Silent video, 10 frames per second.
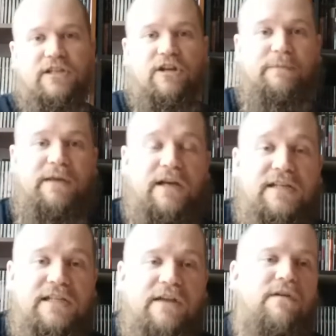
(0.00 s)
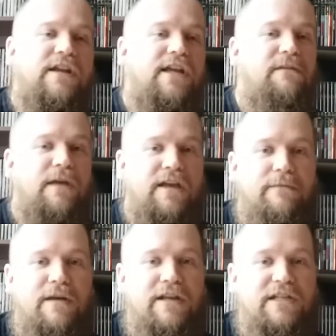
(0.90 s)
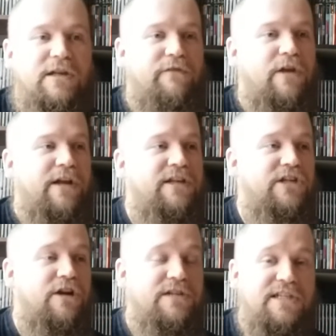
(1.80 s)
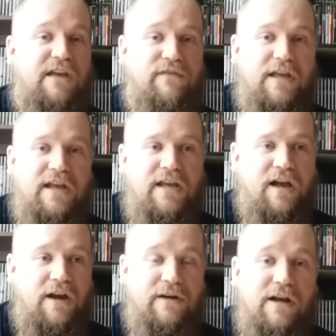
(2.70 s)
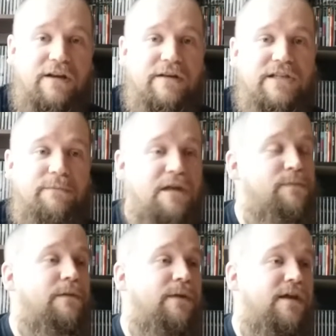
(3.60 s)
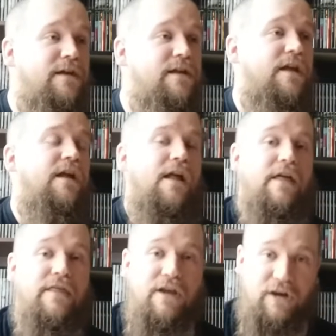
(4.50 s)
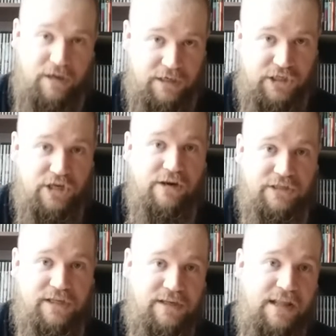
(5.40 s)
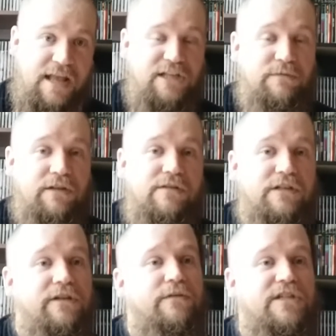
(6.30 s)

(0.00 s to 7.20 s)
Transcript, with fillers: You know, because they want to keep making money. So if they can charge 70, 80, 100 dollars and people are paying it, they're gonna charge it, and that's what they'll do.